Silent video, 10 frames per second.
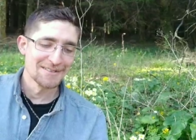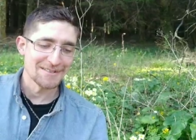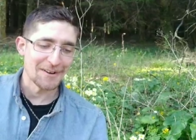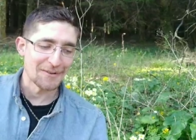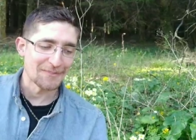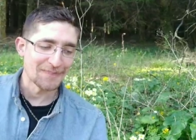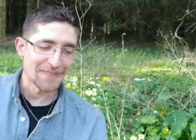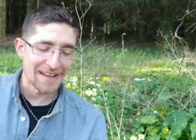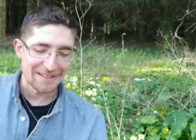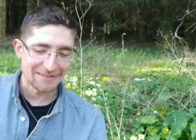so
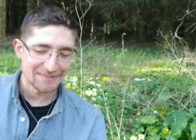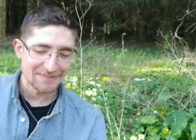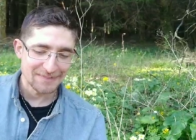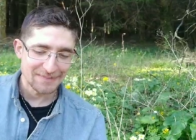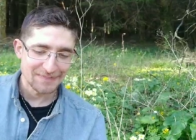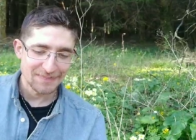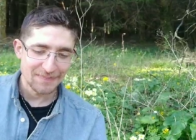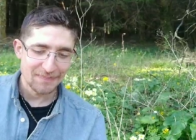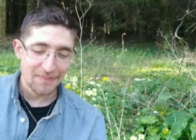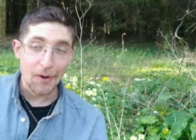yeah,
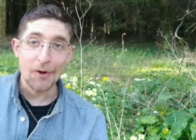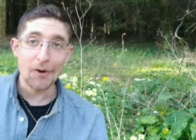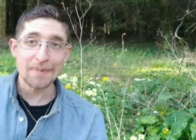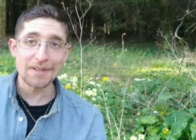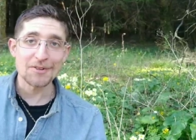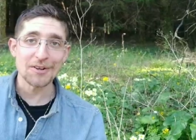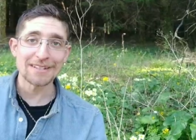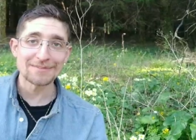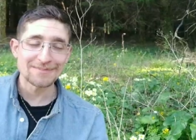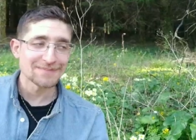hope you enjoyed
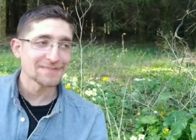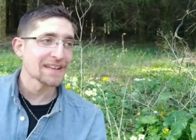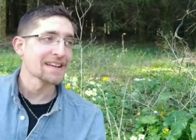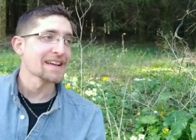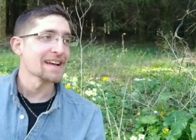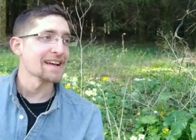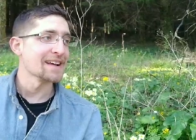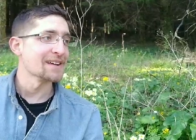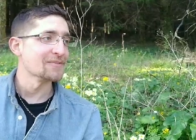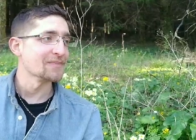it.
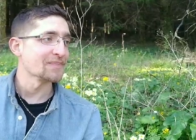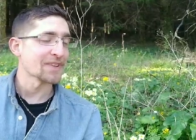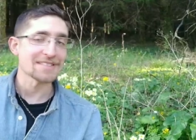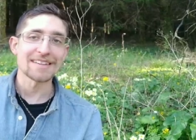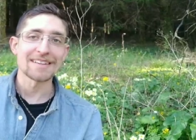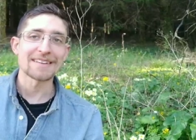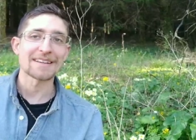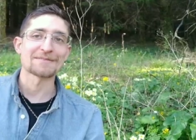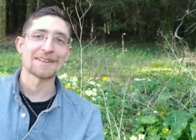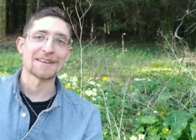Um, I'll see you in the
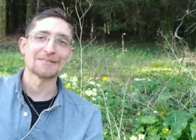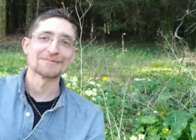next video.